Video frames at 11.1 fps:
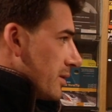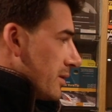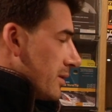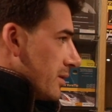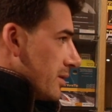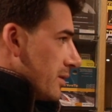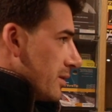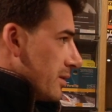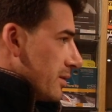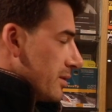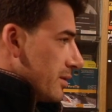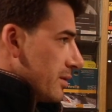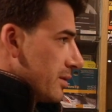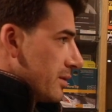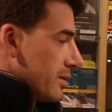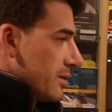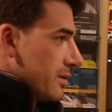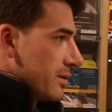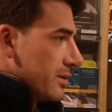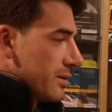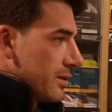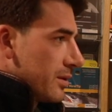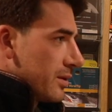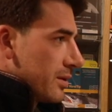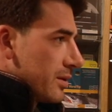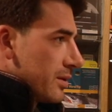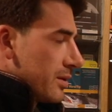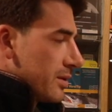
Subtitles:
(not speaking)